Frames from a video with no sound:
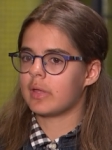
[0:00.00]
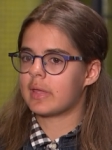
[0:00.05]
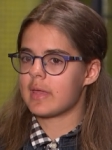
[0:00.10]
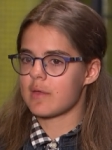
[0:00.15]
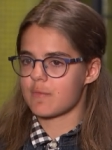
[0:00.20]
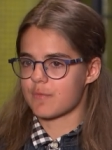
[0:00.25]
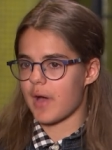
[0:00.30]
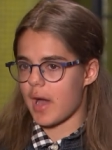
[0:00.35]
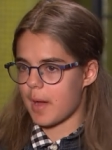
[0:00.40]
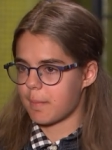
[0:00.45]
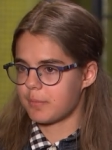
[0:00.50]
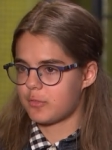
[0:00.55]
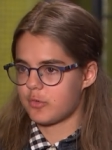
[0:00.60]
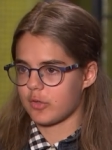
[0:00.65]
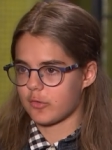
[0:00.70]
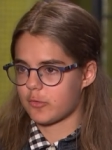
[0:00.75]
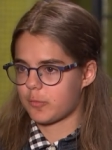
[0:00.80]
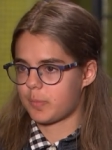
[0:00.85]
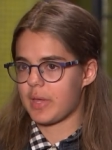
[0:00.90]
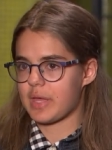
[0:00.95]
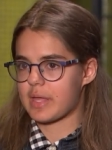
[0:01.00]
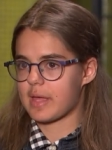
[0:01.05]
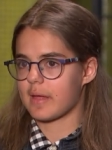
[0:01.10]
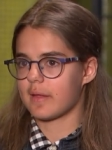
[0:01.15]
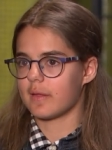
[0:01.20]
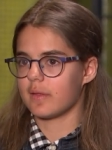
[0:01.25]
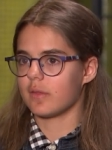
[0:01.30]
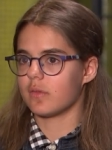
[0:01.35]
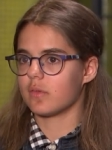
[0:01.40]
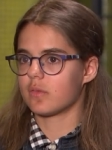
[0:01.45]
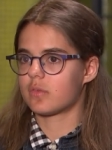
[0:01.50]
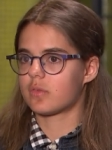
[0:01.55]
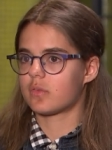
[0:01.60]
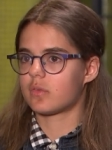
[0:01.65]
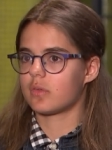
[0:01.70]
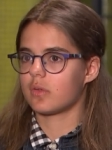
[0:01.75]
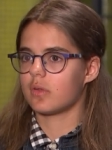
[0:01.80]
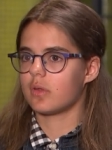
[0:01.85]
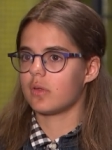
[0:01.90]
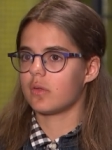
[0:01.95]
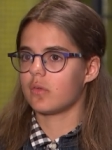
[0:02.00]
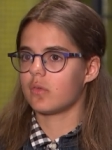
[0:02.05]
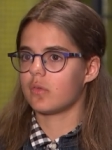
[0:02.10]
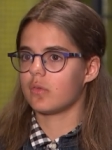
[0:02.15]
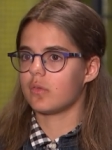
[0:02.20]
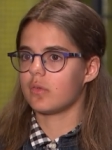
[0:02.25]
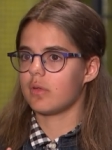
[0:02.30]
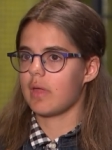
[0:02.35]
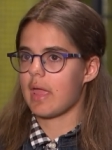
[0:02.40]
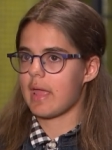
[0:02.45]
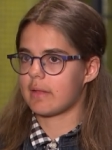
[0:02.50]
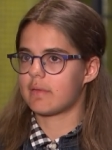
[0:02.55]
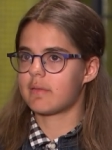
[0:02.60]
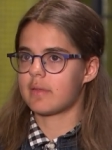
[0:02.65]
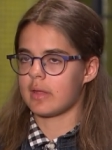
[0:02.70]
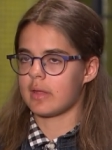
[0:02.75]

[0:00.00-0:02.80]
give up just because it